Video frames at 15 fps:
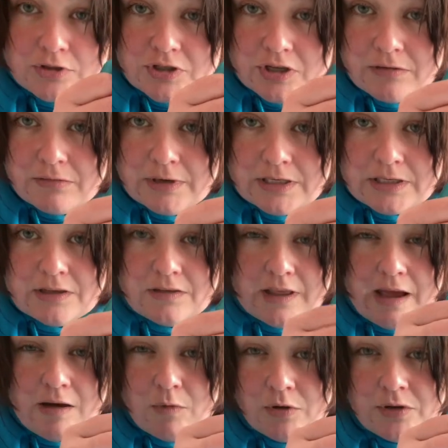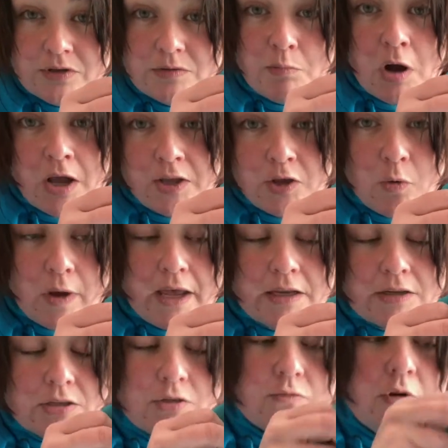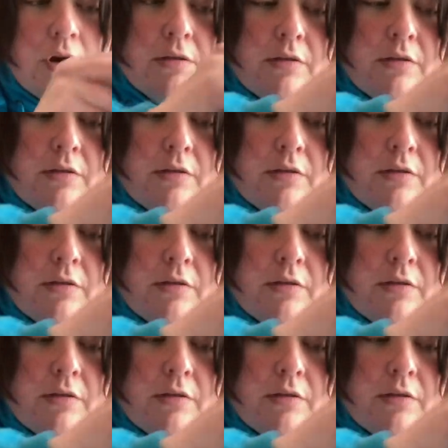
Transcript: So we did that one as my quest rather